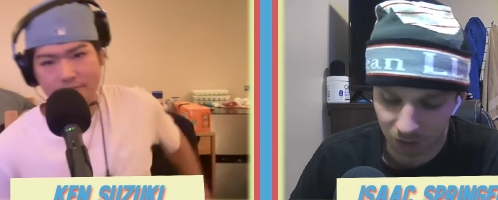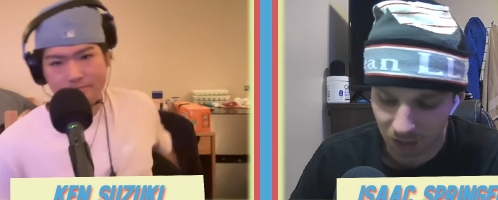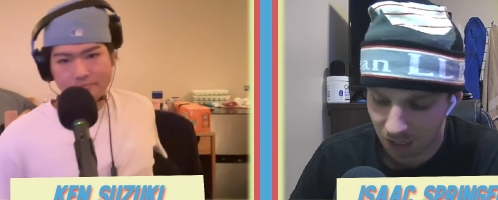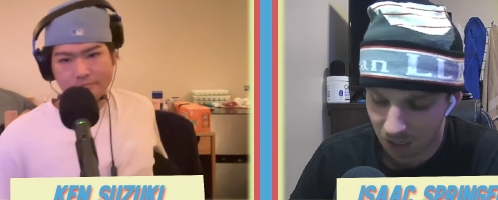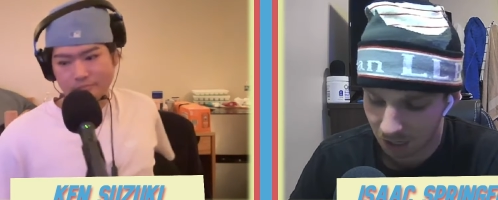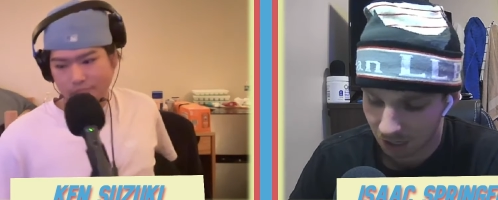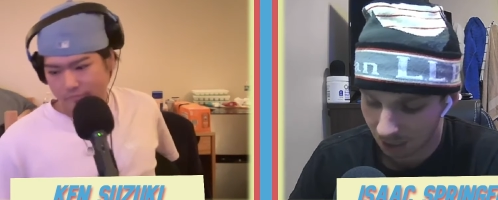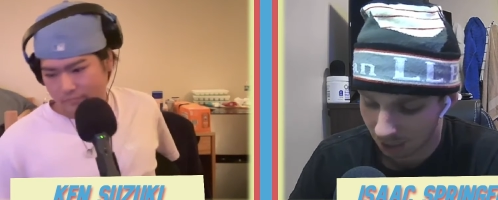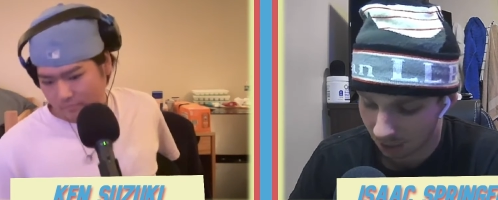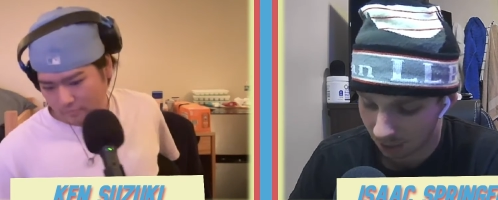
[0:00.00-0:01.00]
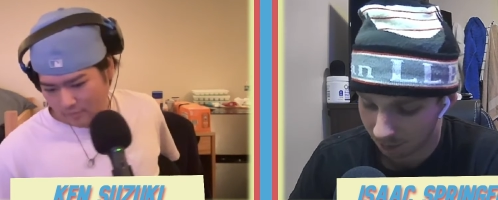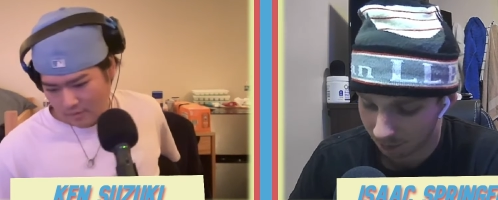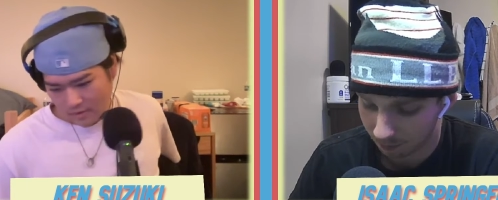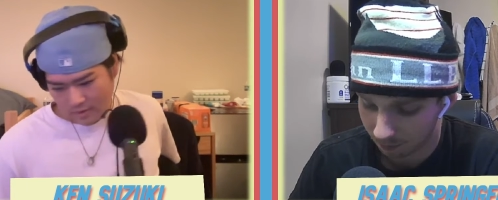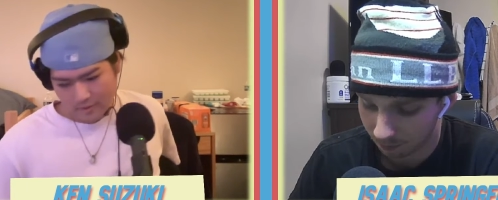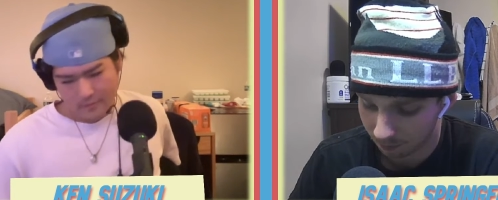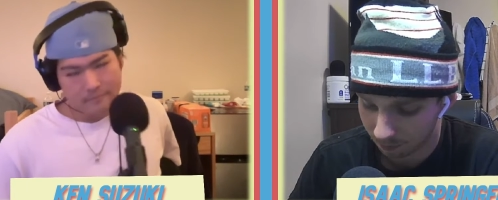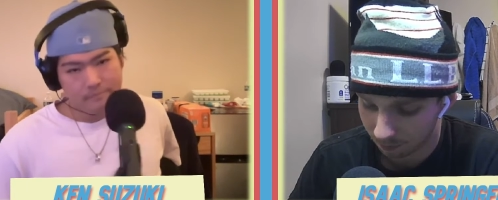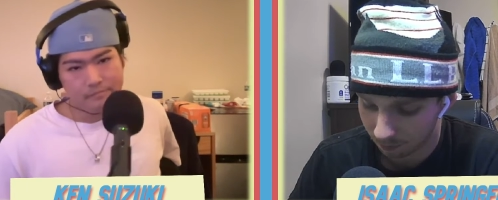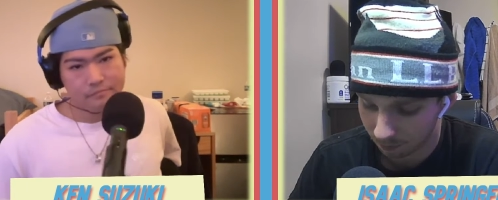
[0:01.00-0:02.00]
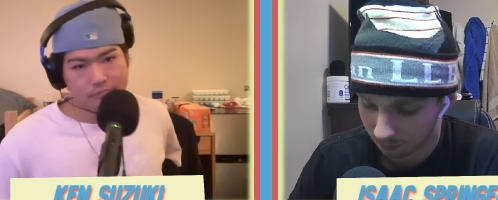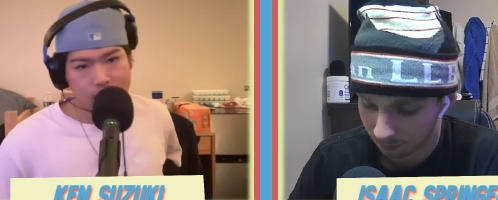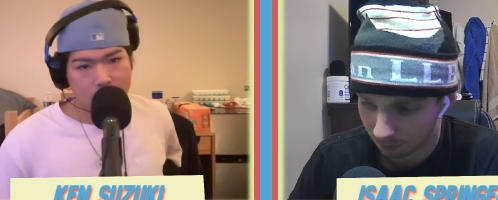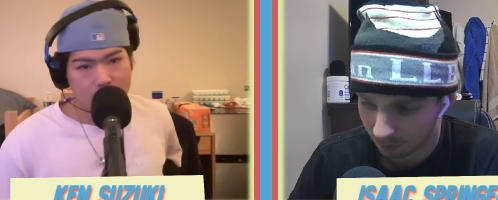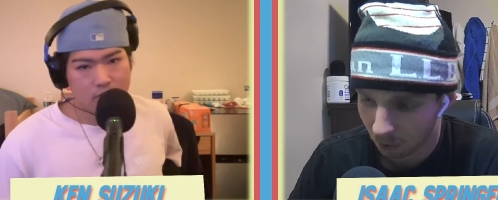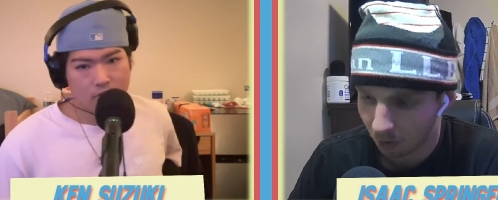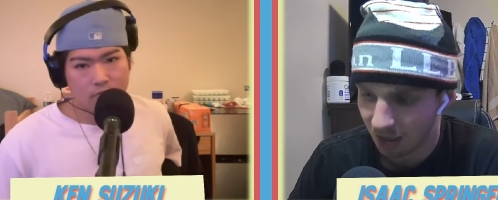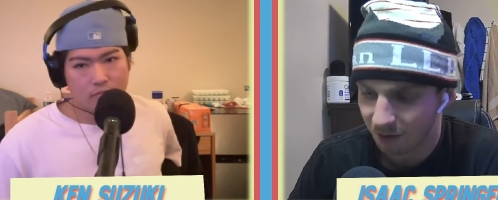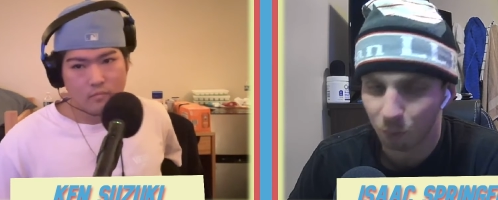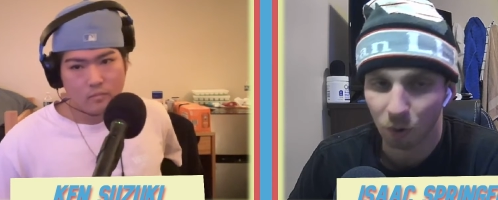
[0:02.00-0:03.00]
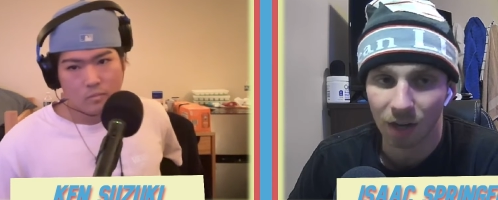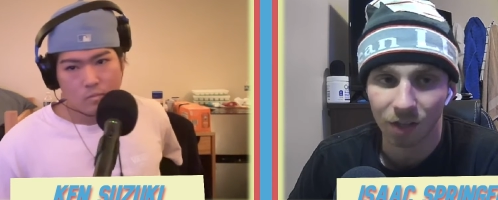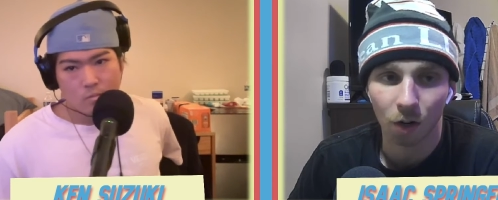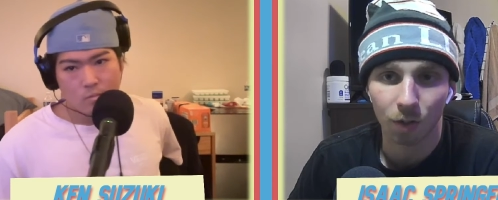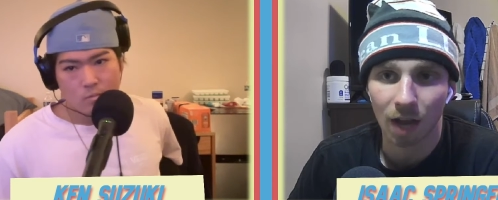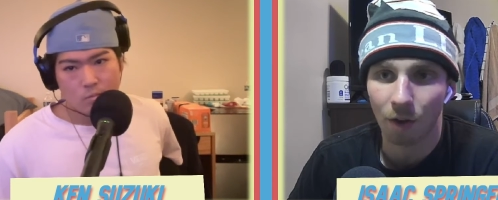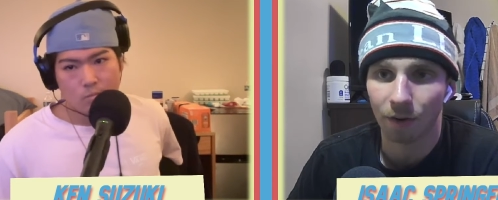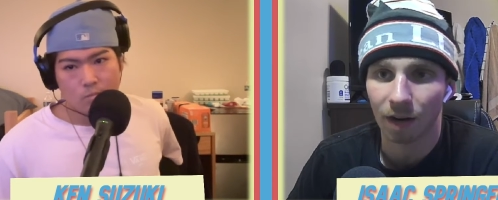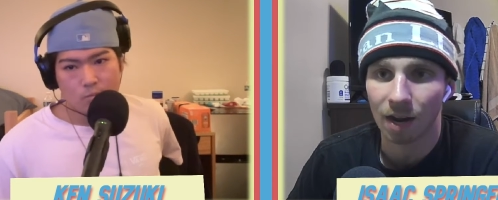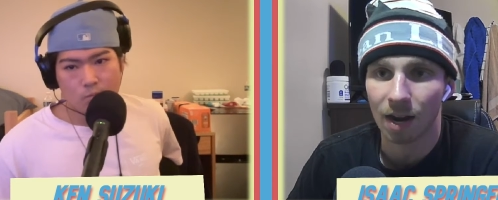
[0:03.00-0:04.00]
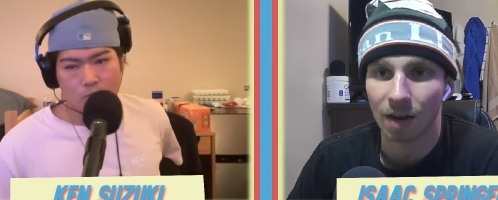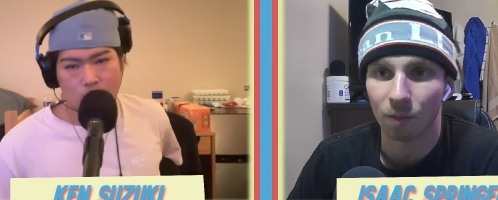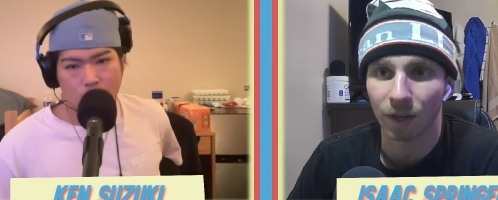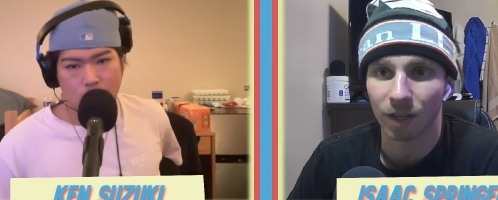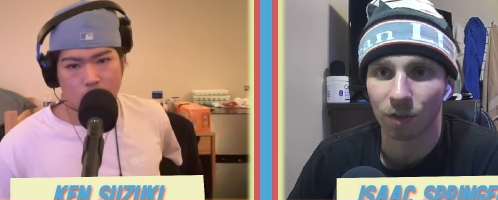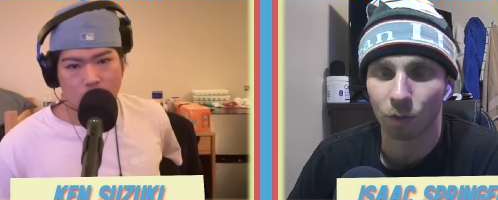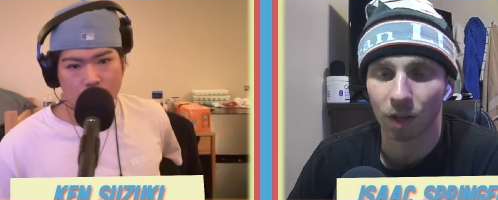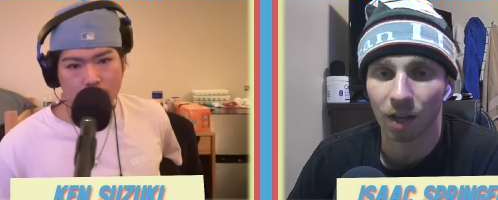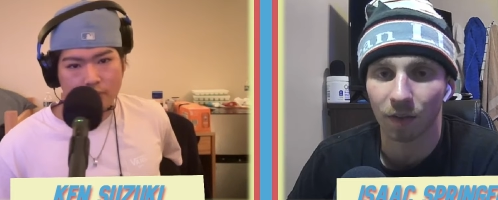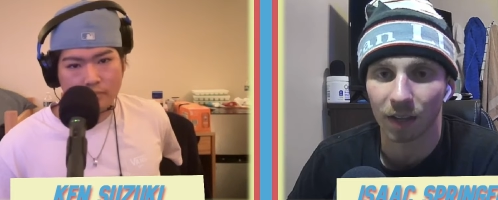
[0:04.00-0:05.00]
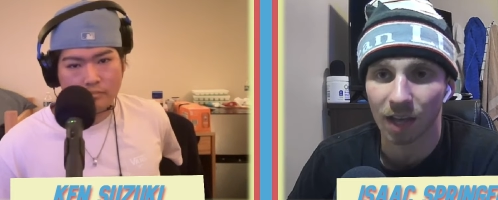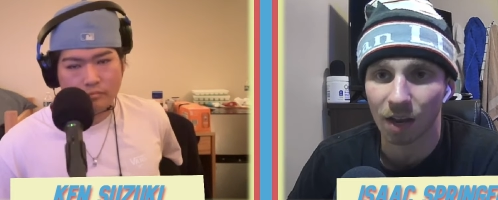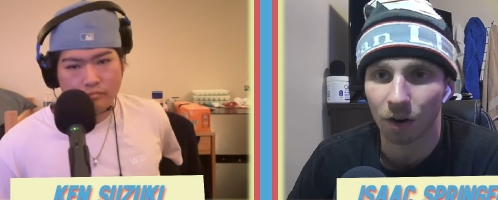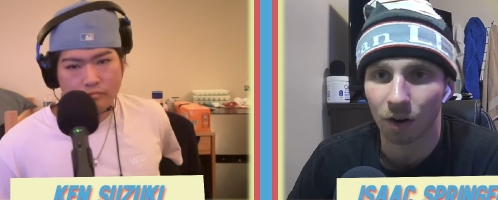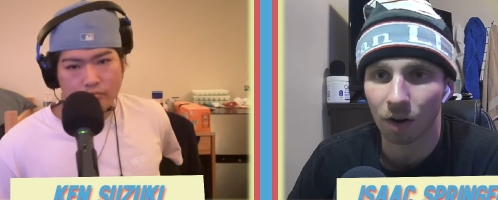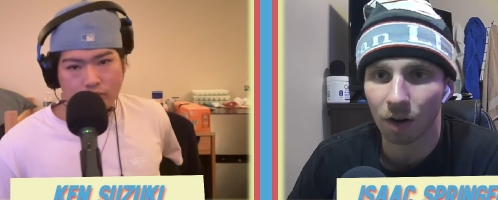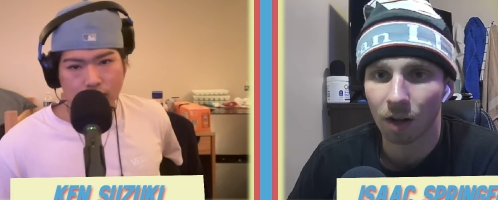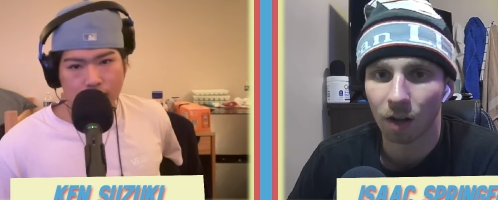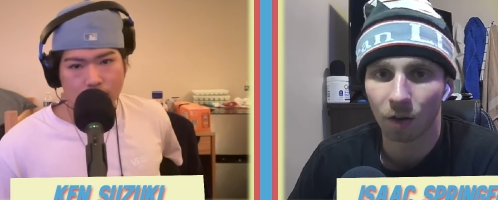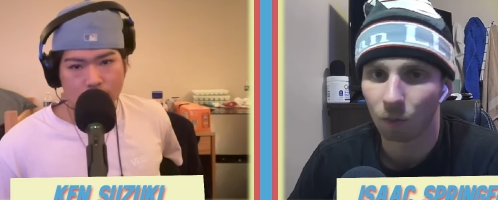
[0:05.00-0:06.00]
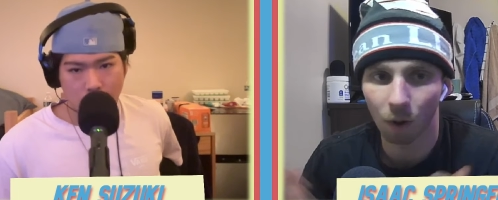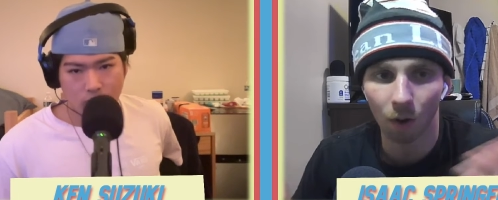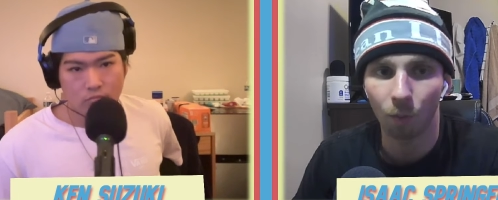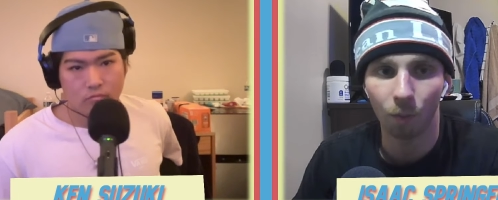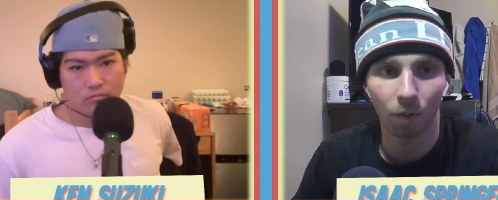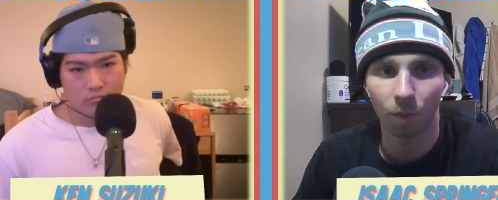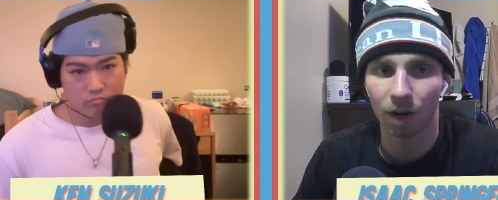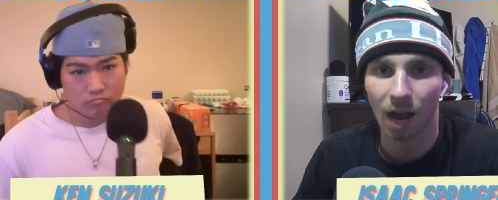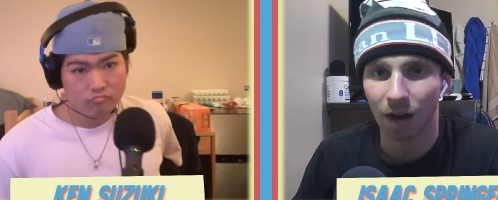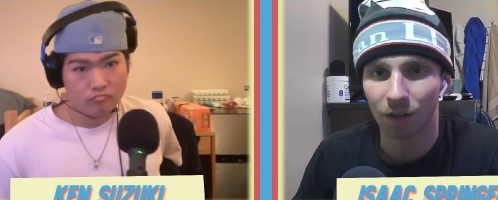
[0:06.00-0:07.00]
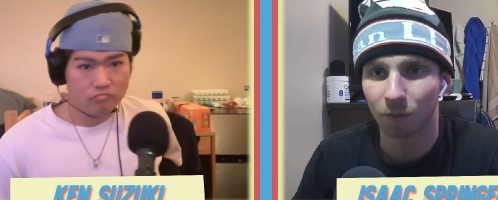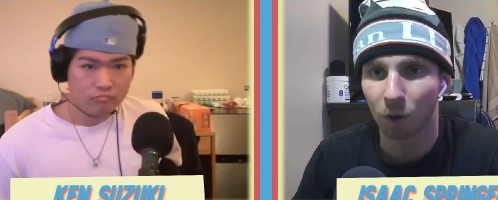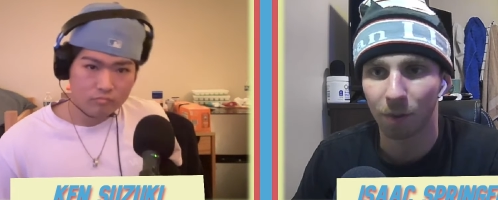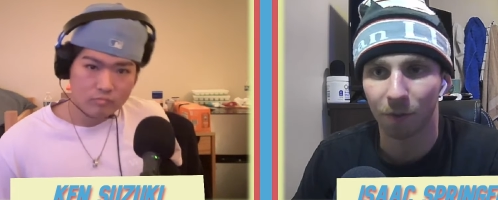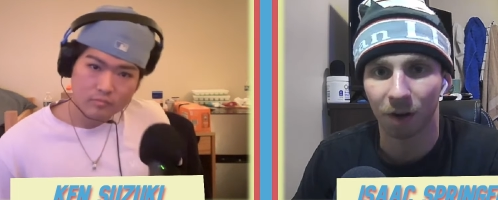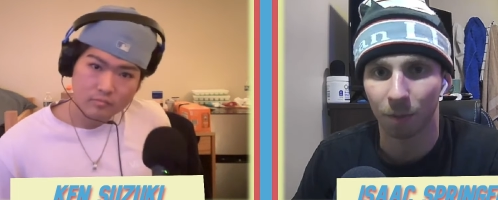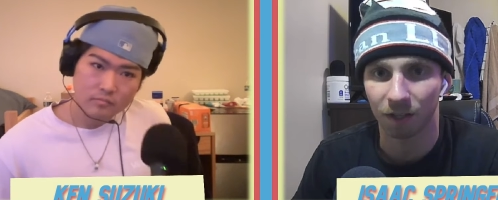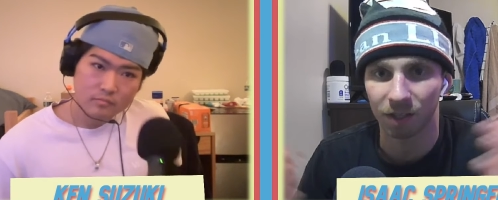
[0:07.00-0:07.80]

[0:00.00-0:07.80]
Speaker 1: news. Um, you know, if Peraza goes out and, and, and wins the Rookie of the Year, well, wh- where how does Volpe fit in?